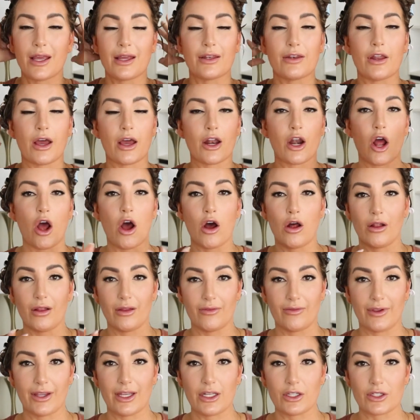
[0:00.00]
Not all
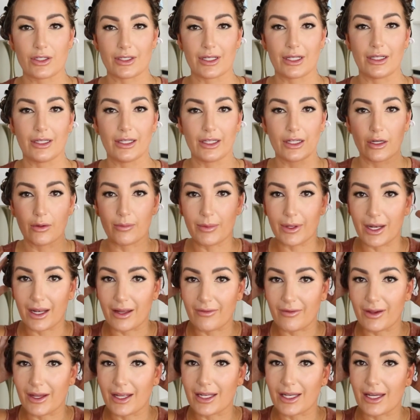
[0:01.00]
of it, just a little bit
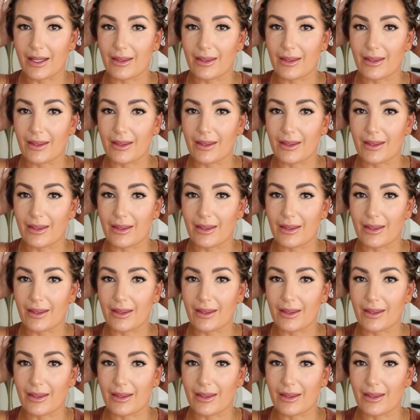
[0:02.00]
of it.